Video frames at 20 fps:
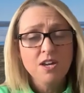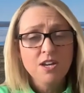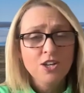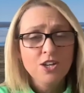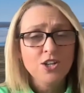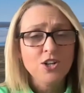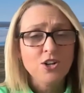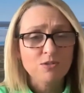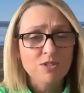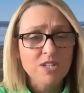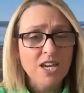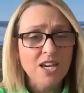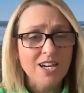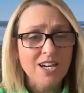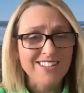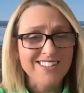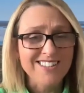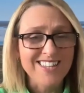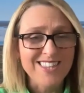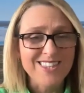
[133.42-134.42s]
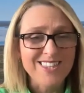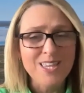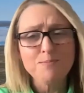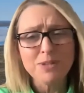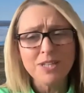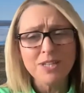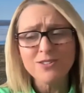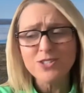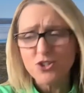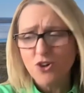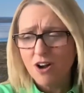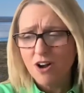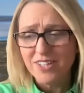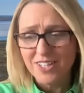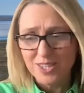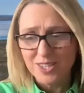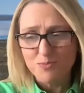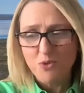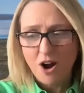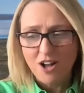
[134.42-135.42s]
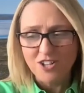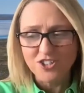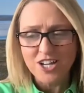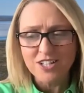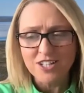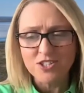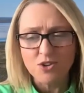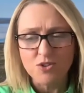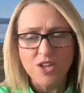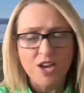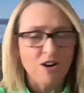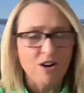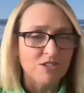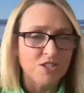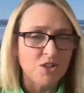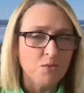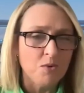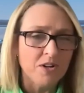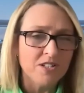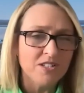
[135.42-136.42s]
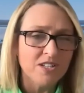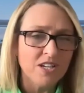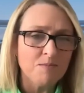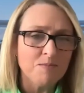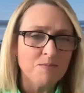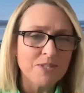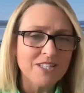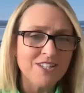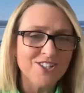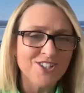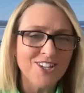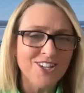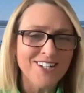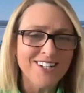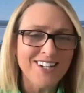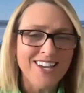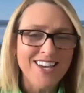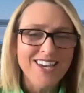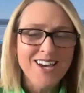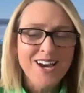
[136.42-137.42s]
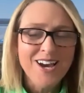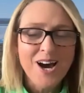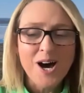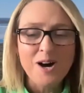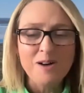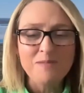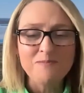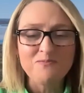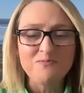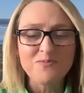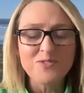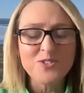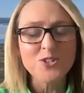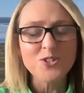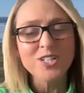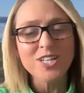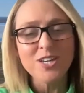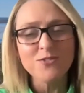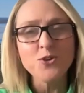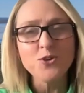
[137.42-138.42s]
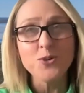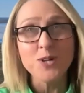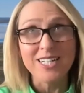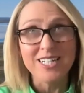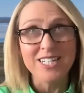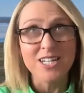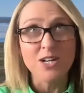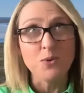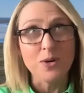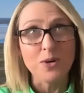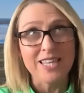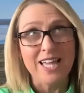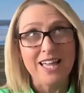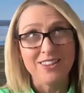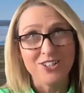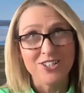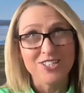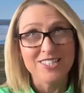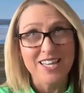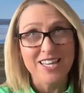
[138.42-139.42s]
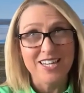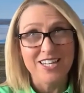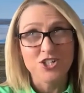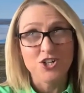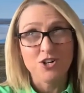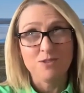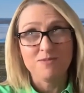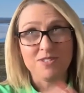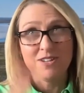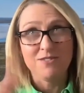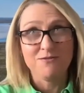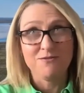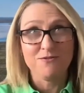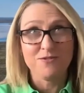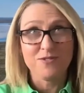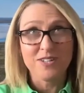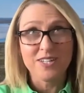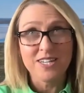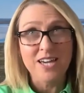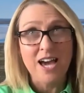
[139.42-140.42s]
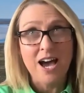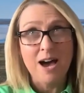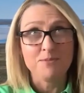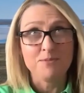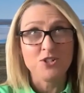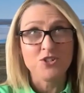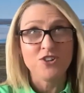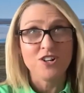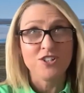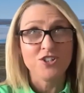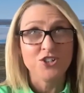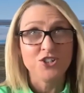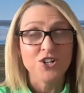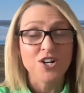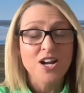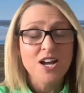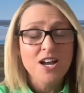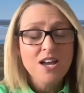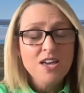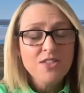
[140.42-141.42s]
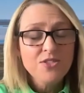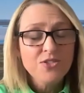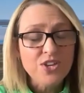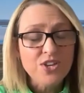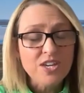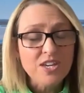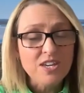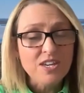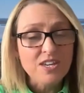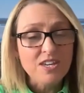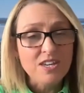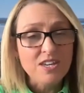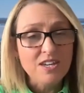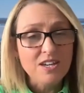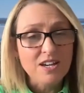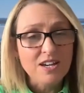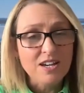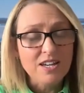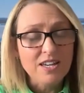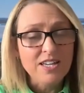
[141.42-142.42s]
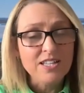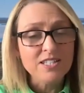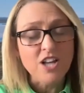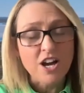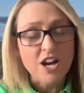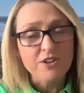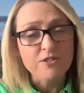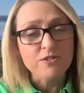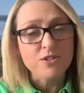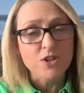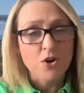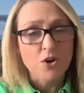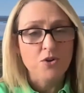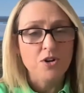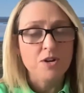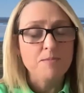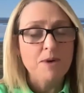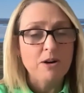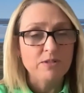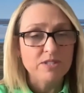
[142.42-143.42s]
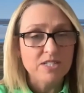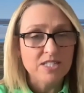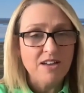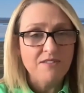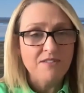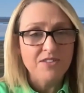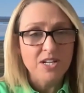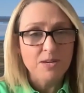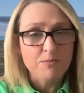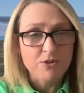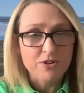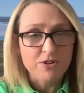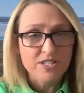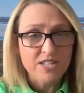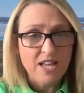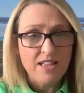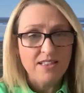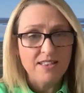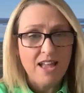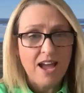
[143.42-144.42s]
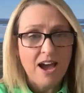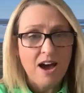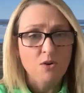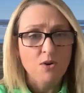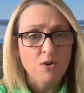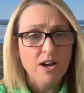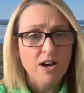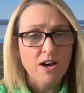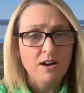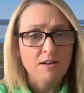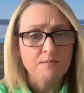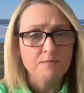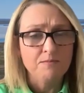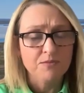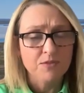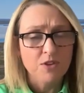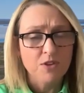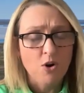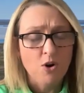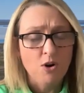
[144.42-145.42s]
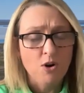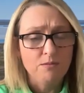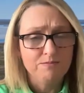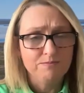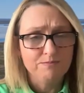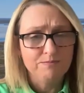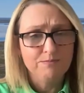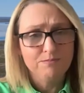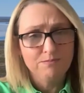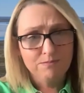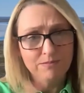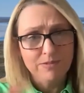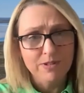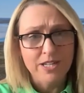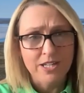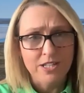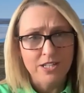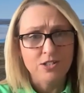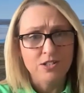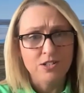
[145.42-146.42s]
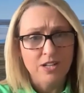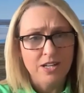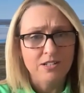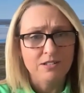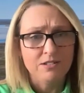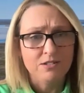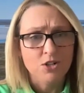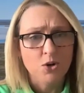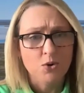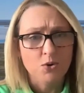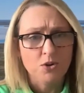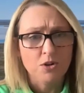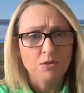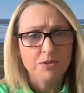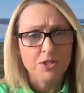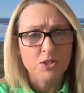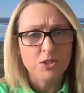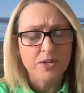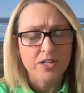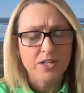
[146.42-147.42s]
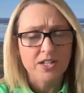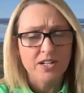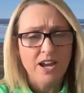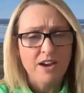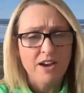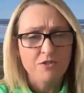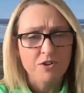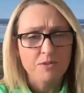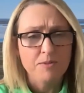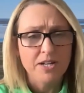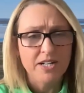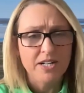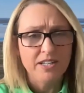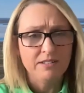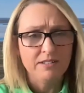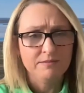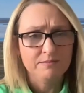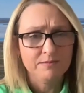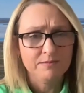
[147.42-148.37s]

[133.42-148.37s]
they believe strongly in the project, so they also want to take a position. So to give you an idea what that looks like in terms of cap structure, the insiders own about 70% now, in total between everybody.